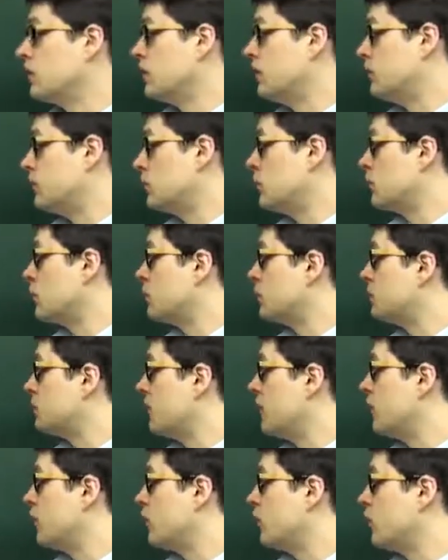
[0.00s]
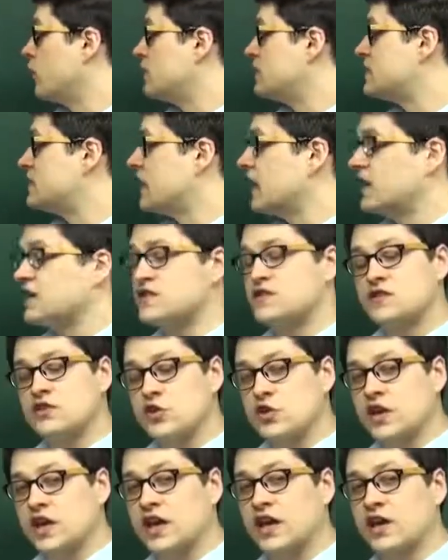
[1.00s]
If you spend 30 seconds and
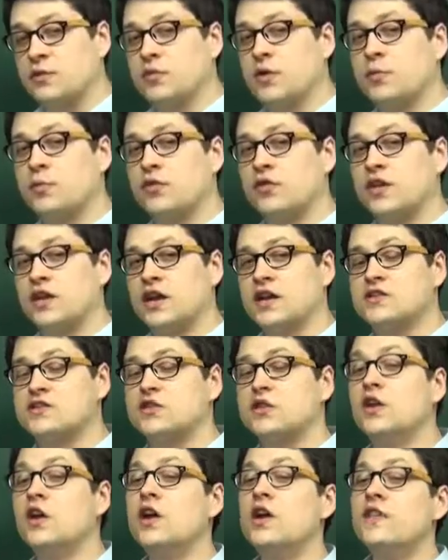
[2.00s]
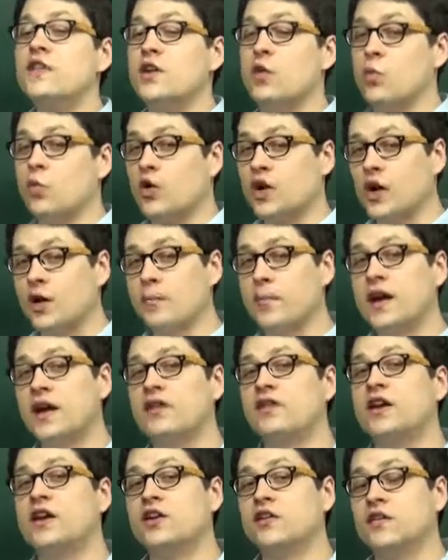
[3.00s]
you can't come up with an answer, then we'll come
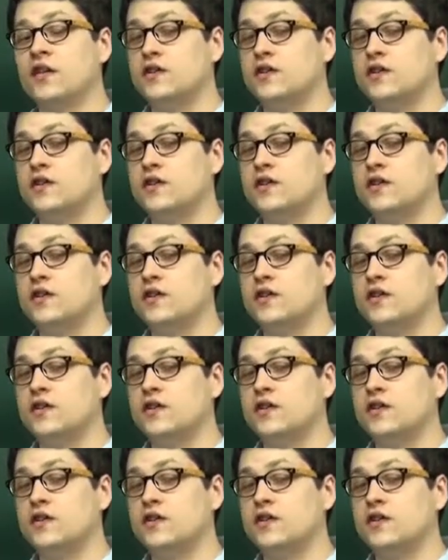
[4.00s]
back later.